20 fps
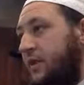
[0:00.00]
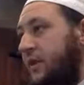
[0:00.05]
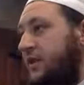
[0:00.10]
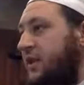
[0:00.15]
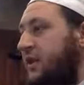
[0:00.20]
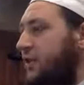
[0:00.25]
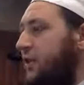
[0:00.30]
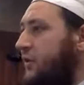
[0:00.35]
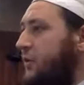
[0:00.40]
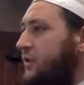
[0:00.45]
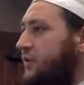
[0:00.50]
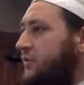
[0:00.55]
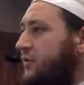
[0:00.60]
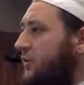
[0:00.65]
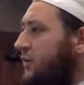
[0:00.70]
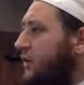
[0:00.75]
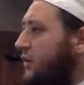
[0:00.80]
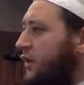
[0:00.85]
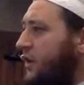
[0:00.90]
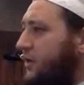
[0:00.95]
They said, "Oh
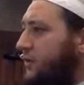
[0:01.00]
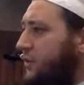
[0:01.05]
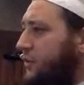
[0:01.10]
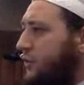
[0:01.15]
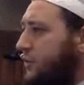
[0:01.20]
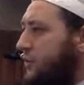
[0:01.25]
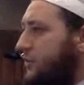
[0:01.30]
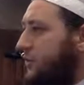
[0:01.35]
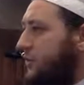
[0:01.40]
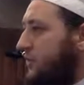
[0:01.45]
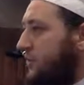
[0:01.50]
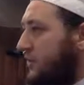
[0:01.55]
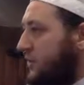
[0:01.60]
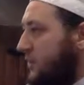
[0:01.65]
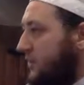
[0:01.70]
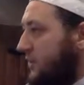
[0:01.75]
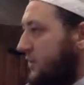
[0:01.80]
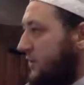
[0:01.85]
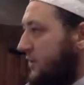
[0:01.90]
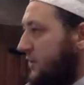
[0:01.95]
Rasulullah, not even you?"
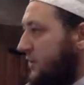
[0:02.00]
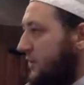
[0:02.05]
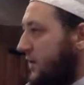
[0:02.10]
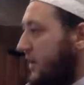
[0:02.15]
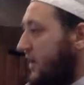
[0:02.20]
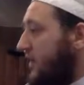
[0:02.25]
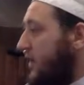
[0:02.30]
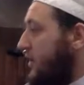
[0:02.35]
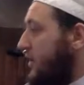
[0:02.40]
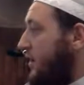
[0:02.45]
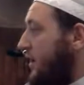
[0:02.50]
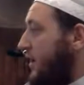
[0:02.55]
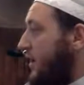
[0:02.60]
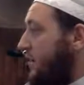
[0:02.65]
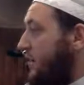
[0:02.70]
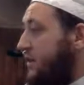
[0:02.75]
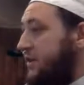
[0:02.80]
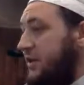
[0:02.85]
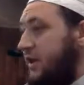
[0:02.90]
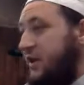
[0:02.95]
Yani, the
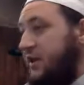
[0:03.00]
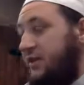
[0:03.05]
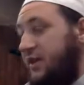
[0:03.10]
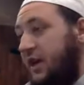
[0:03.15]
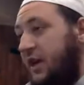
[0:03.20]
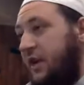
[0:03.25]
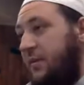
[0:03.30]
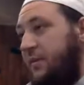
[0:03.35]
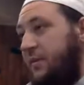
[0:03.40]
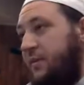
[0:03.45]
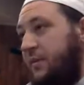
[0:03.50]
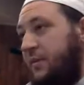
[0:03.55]
Nabi Sallallahu Alaihi